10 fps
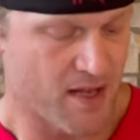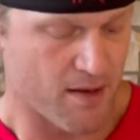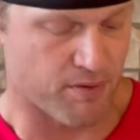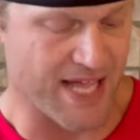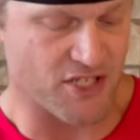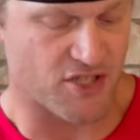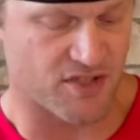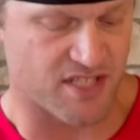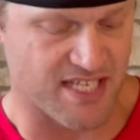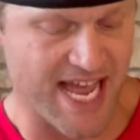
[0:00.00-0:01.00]

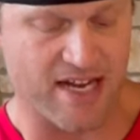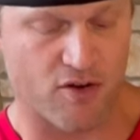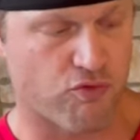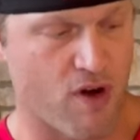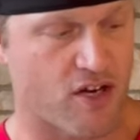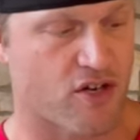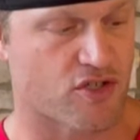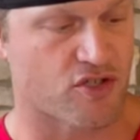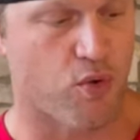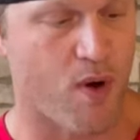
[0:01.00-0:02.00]
Blackshirts sack
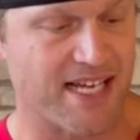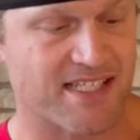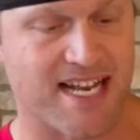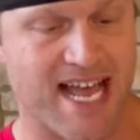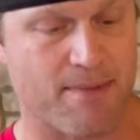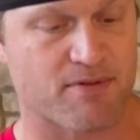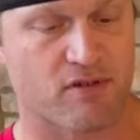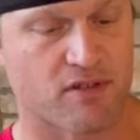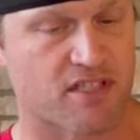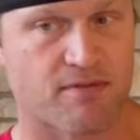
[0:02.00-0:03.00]
Rutgers twice and
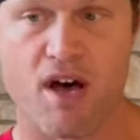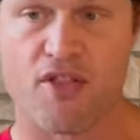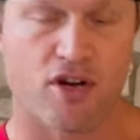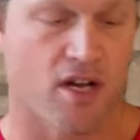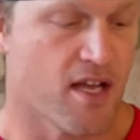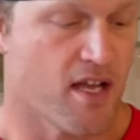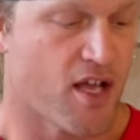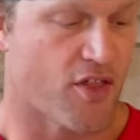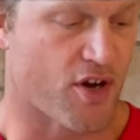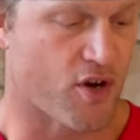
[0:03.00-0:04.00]
absolutely smother
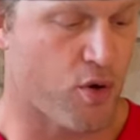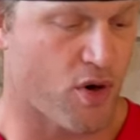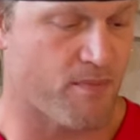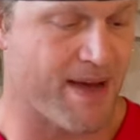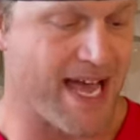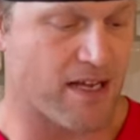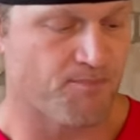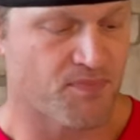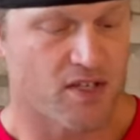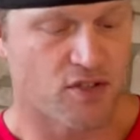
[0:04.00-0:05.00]
their quarterback.
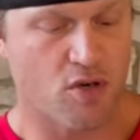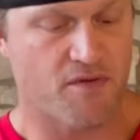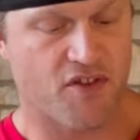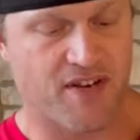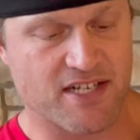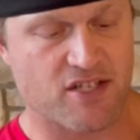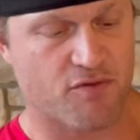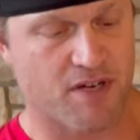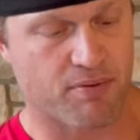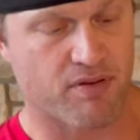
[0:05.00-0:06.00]
In two of their next
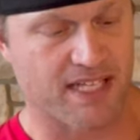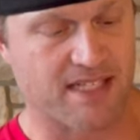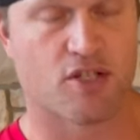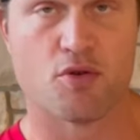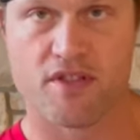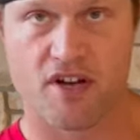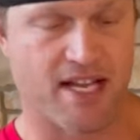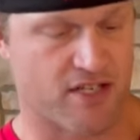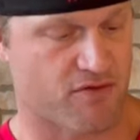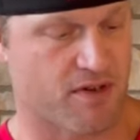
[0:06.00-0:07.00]
three
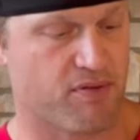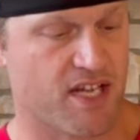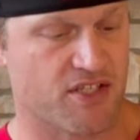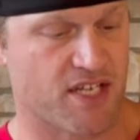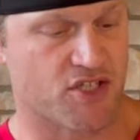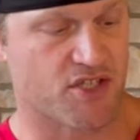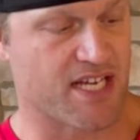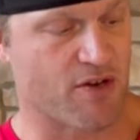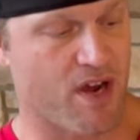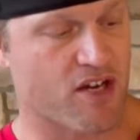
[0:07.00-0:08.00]
plays,
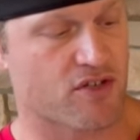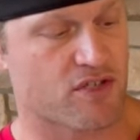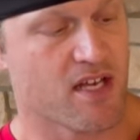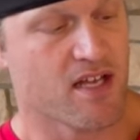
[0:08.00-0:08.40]
Rutgers